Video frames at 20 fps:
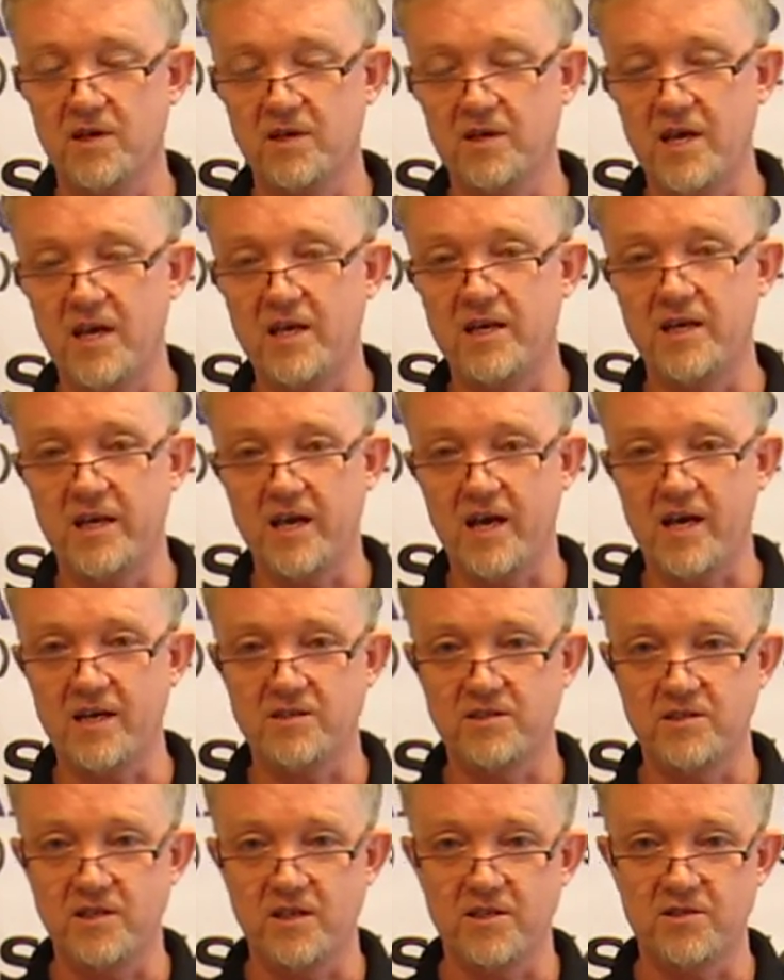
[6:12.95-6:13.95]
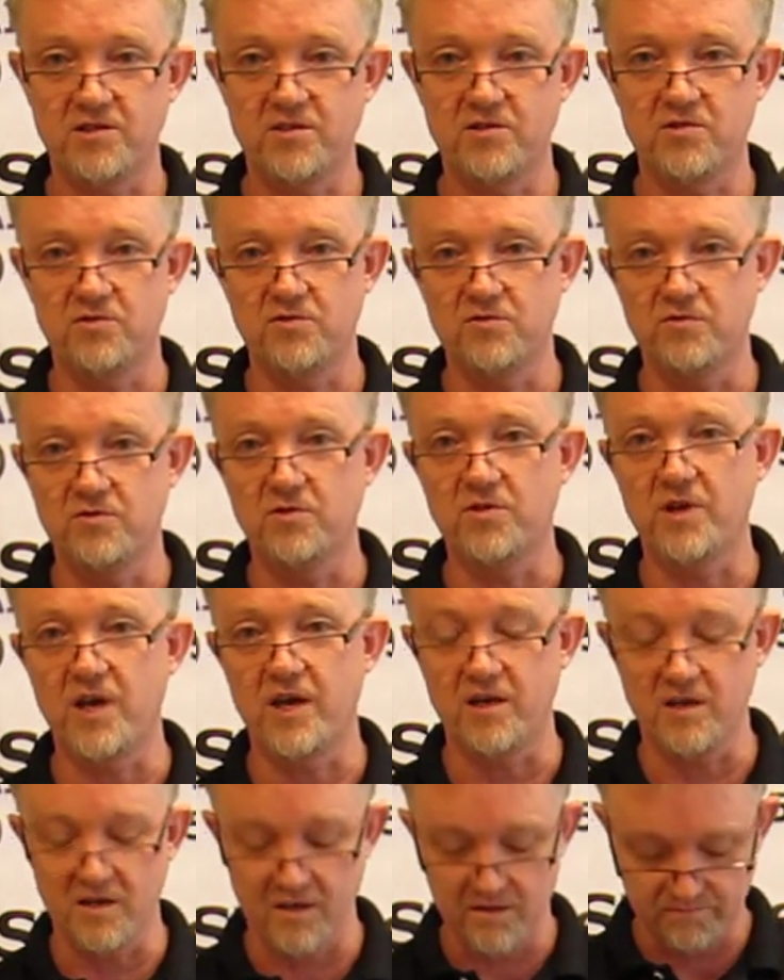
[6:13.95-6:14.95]
gaining access to your
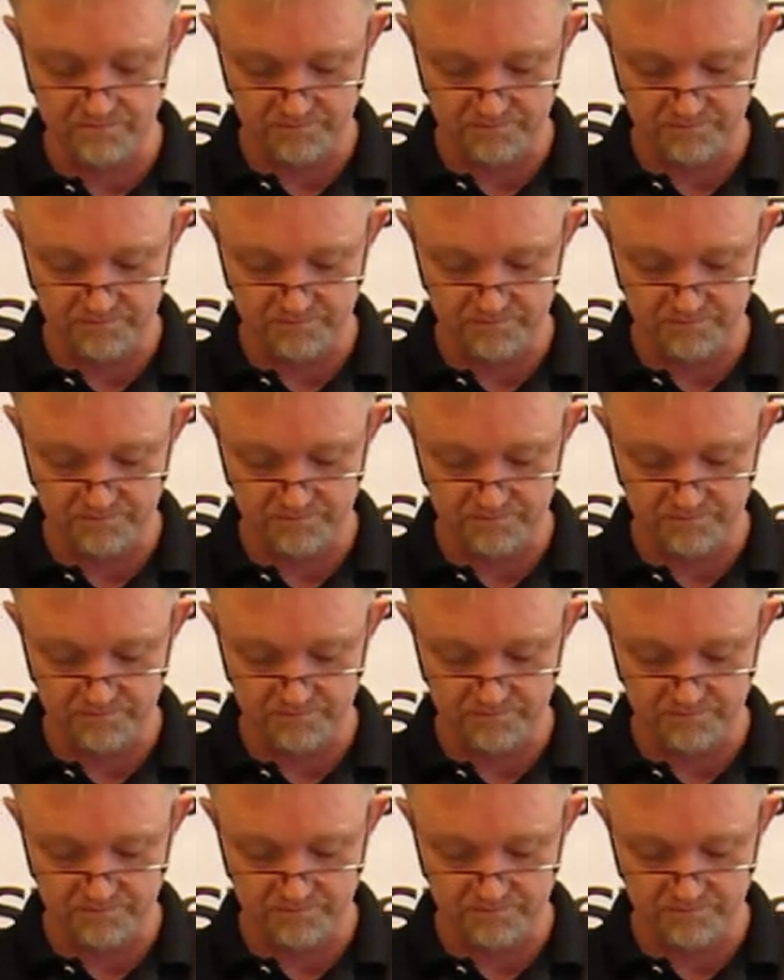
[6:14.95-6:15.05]
data.